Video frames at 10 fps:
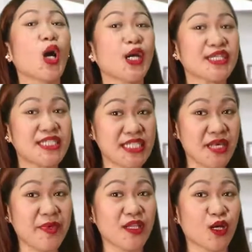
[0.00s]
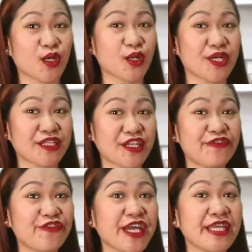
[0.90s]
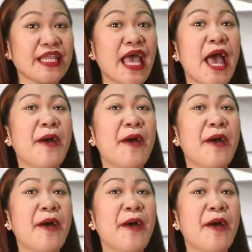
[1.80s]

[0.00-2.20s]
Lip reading: are similar or different